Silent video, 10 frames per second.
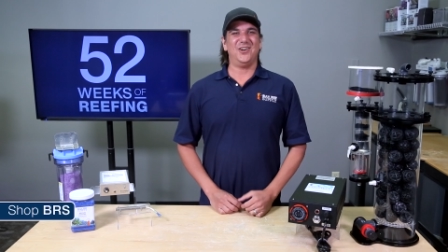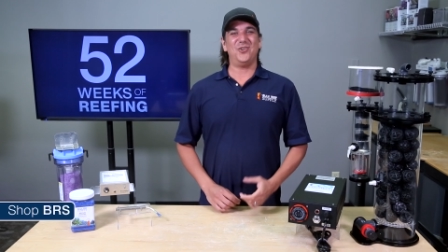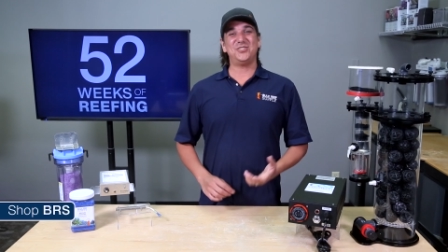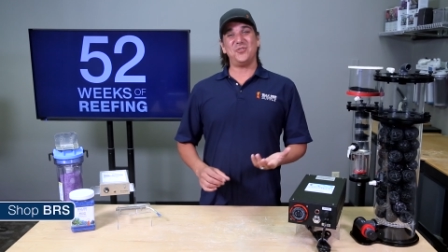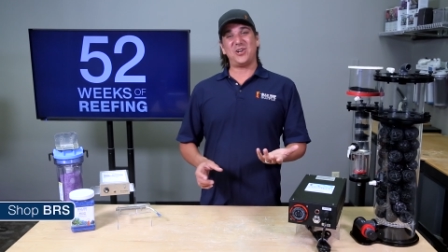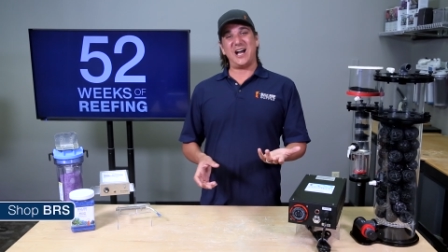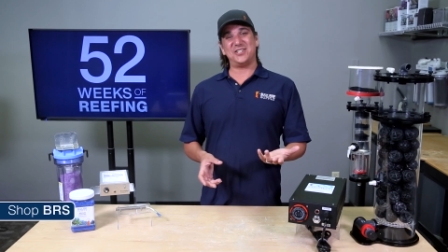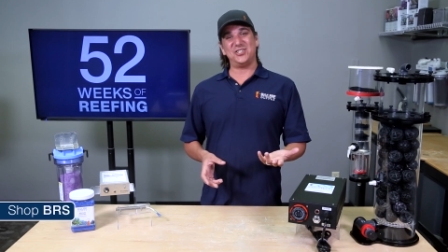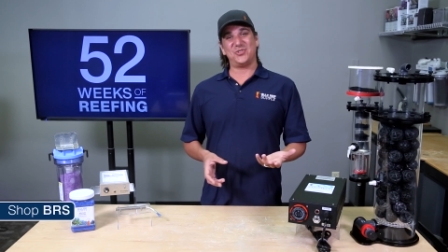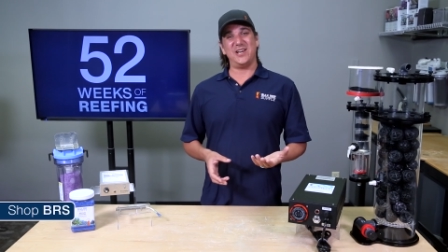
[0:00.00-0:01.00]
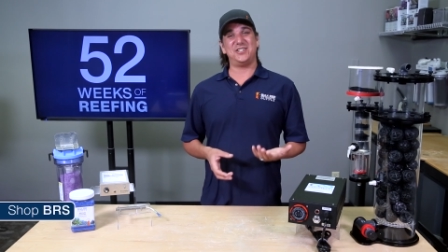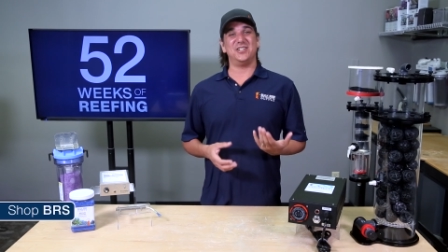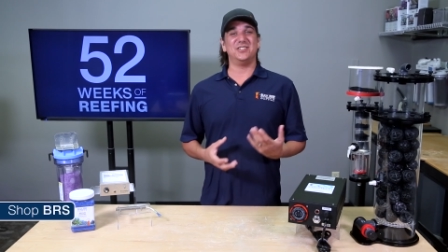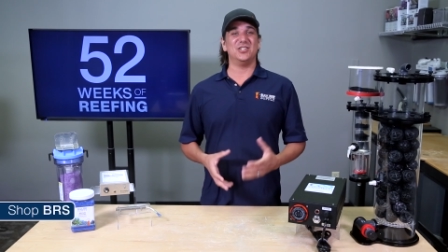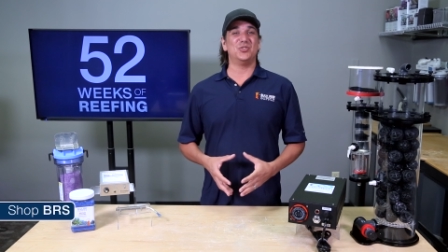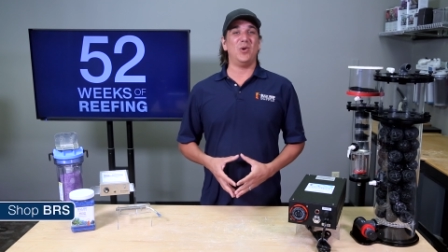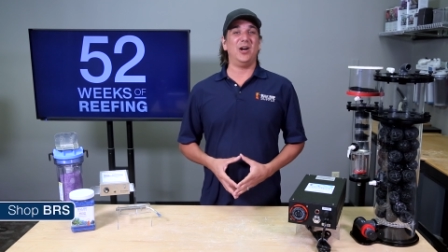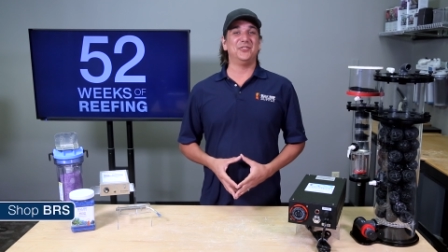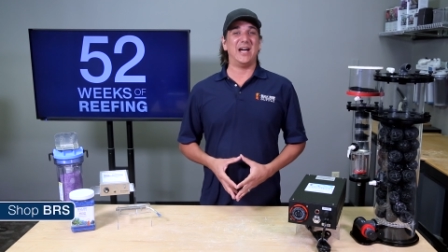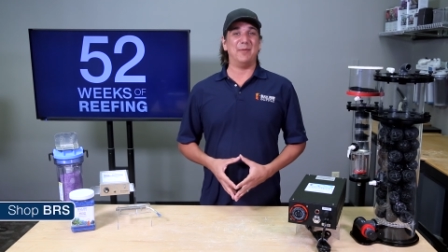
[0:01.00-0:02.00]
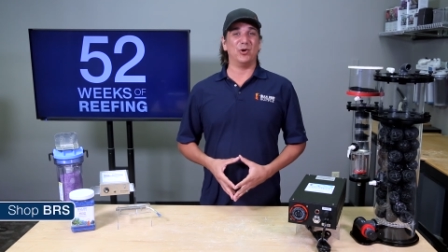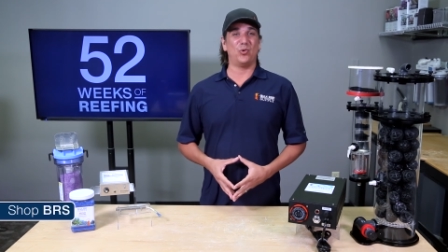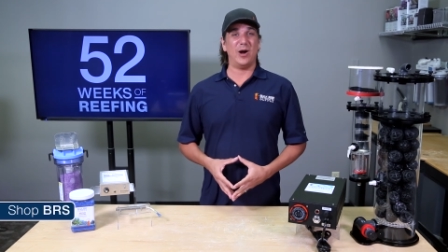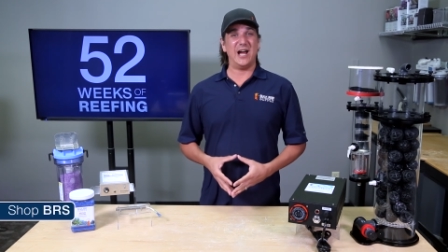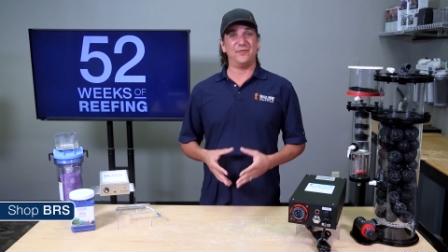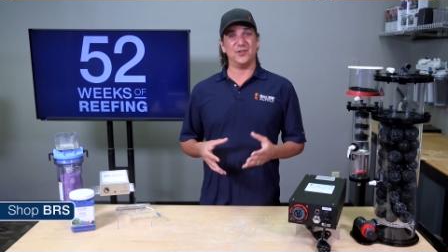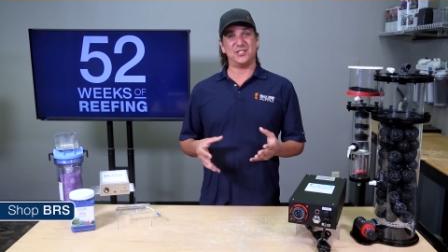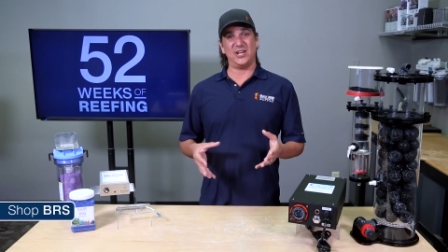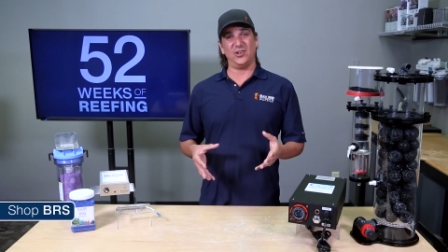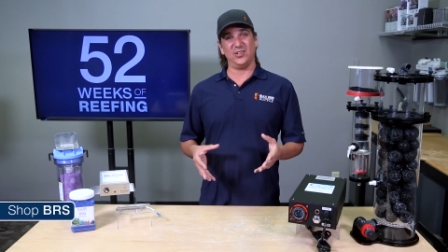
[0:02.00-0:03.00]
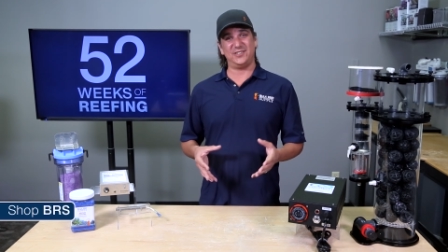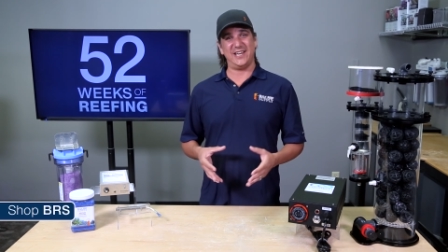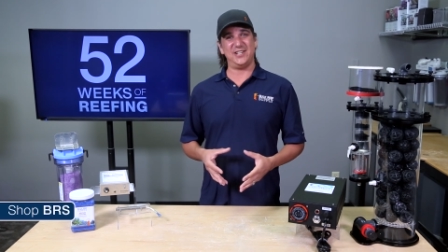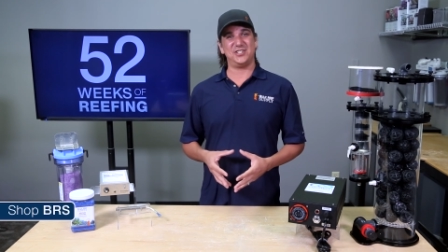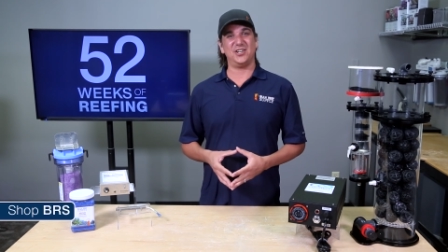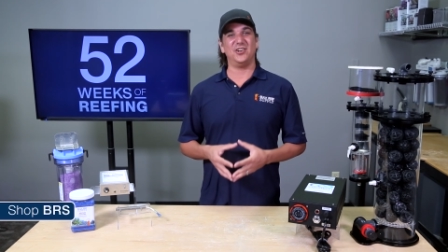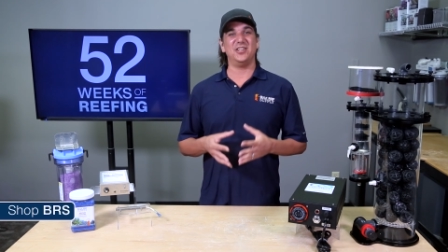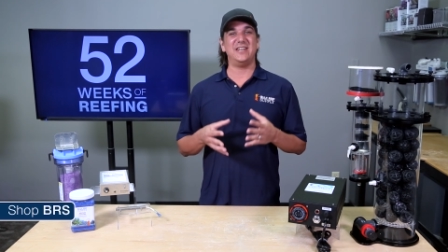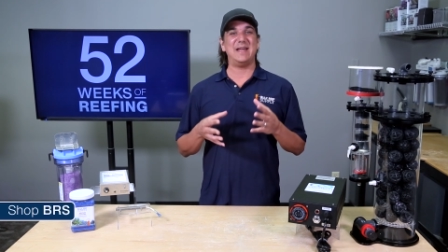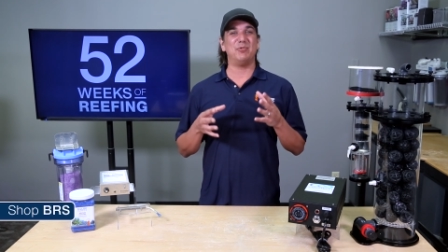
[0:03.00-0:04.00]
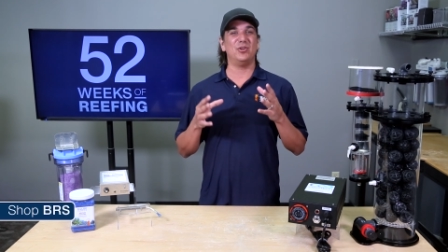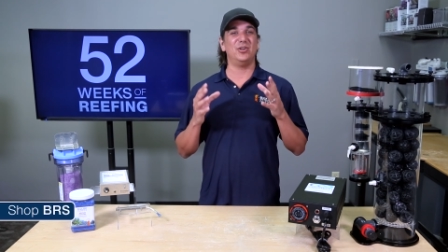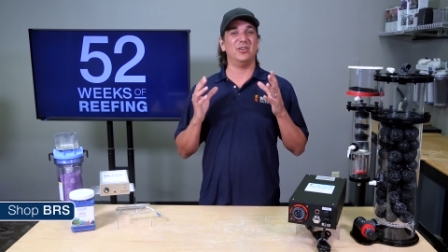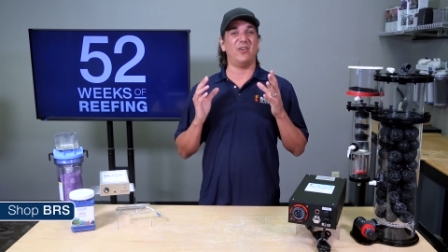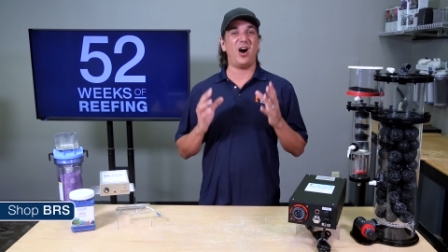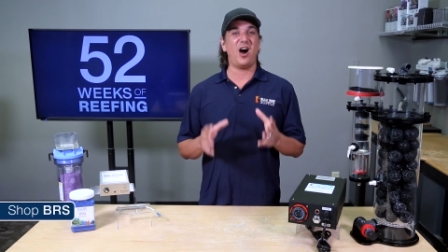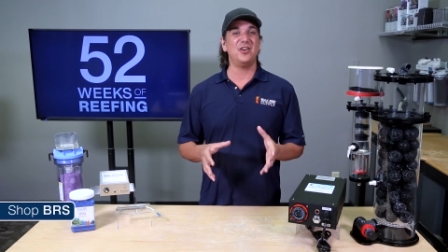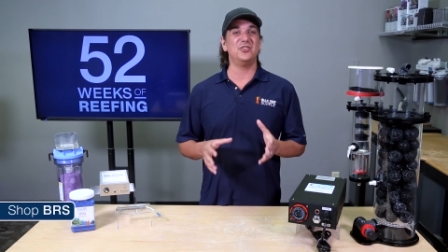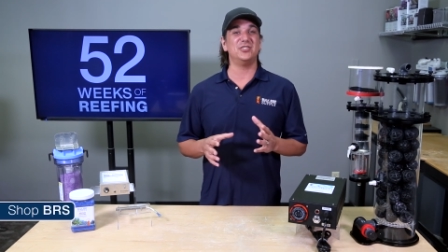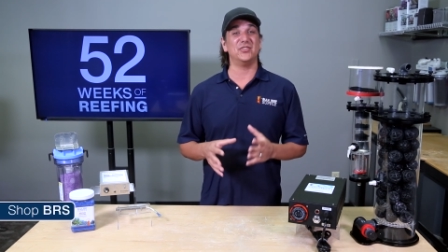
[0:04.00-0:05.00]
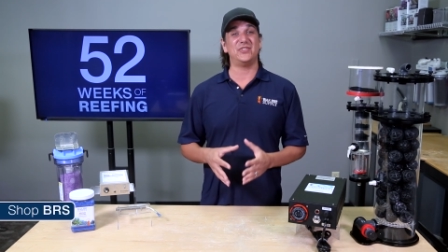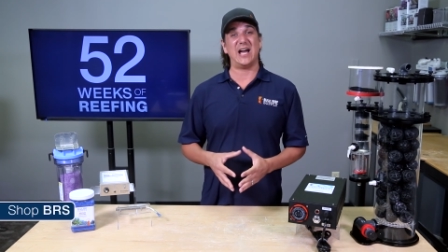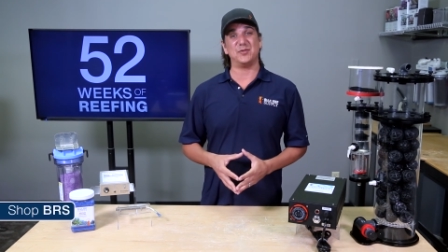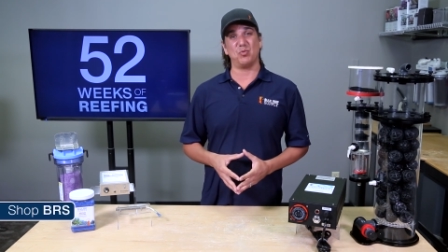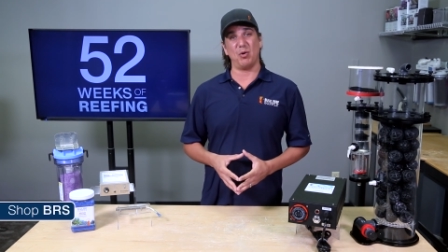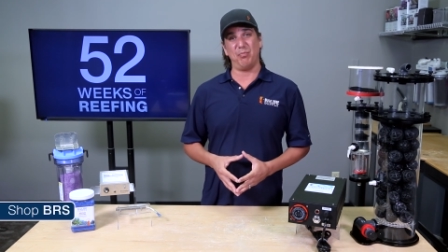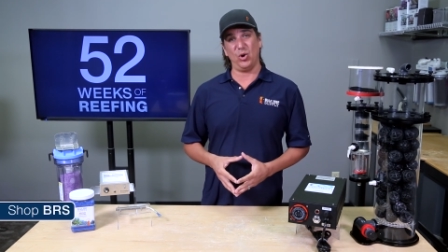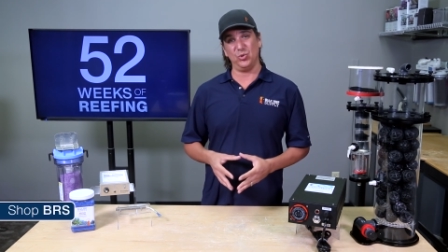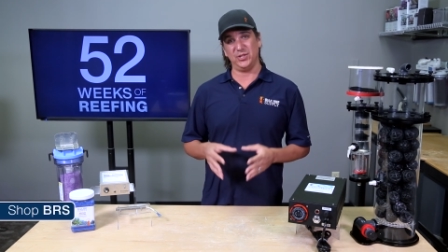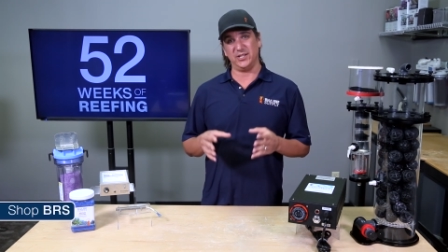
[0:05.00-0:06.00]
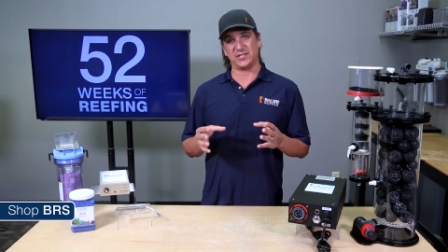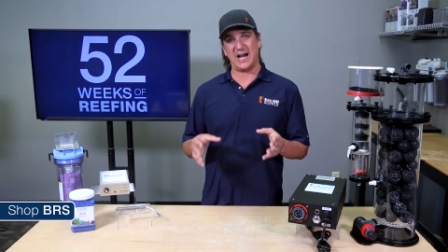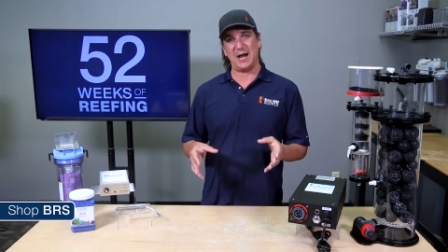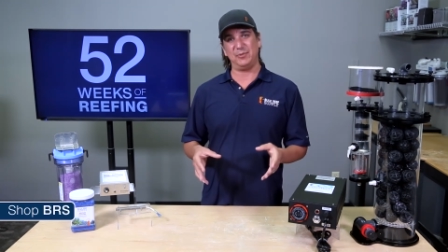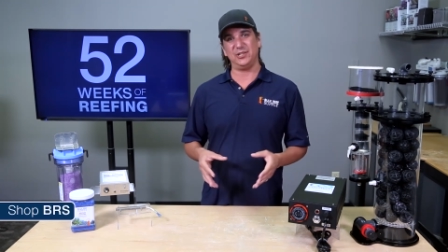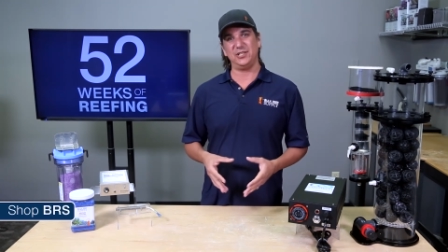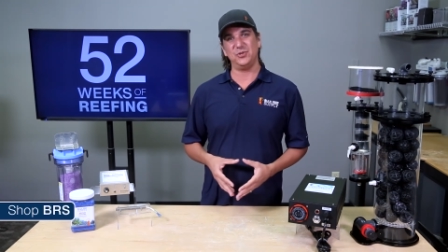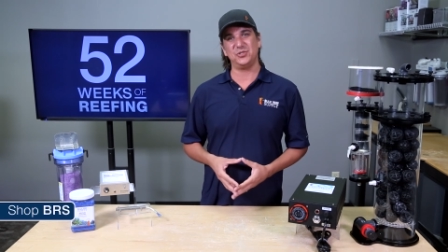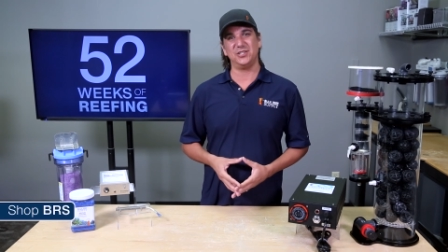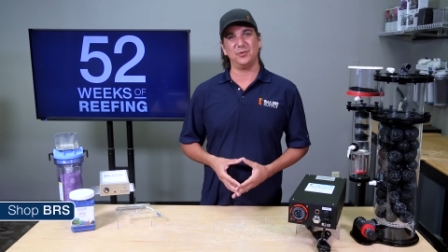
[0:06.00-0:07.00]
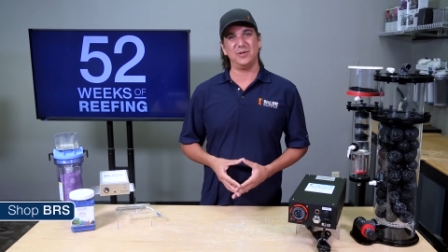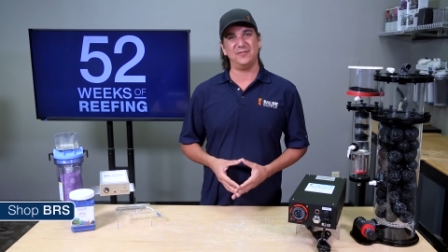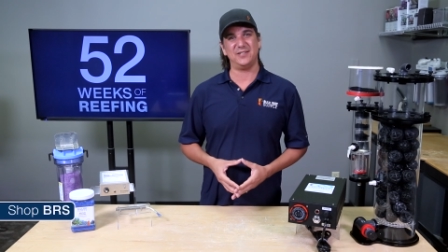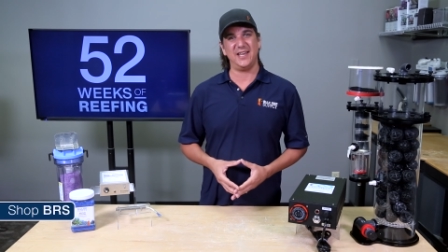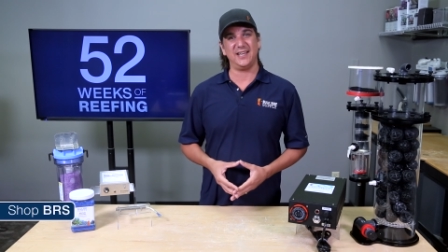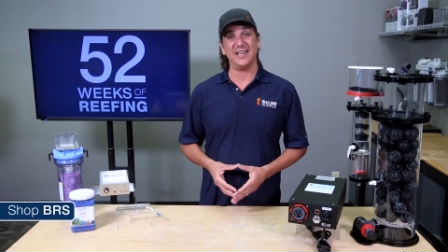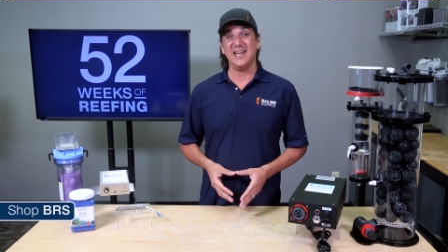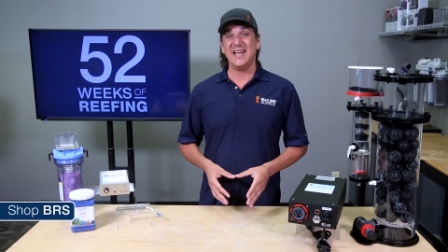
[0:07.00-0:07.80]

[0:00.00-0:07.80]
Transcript: The ozone concentration and dwell time required for sterilization are in the neighborhood of hundreds of times more potent than is commonly used in the reef tank,